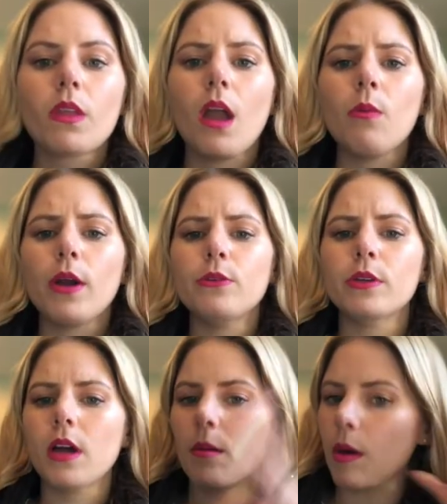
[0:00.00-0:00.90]
I want you to
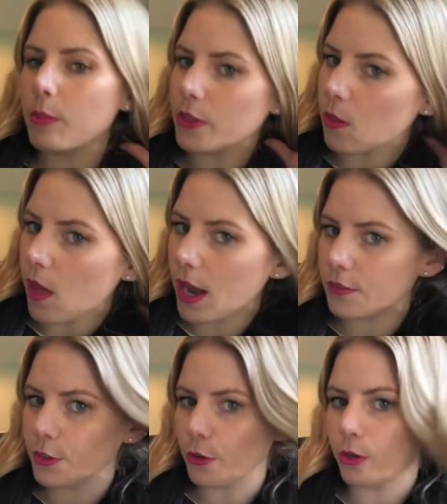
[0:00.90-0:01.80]
come up with a lot
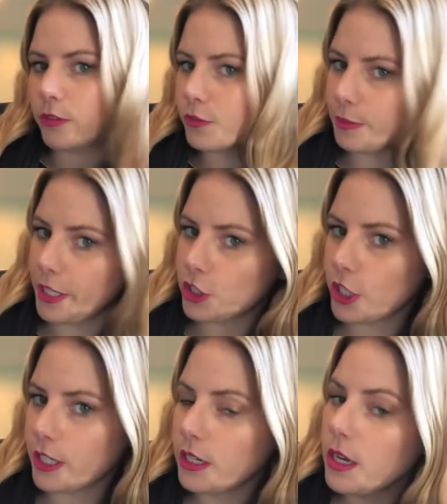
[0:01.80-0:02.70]
of your own
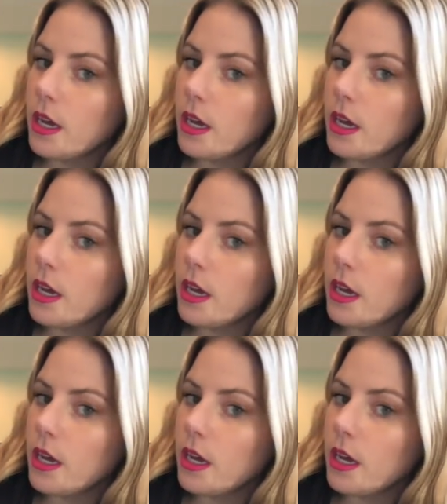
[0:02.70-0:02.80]
information.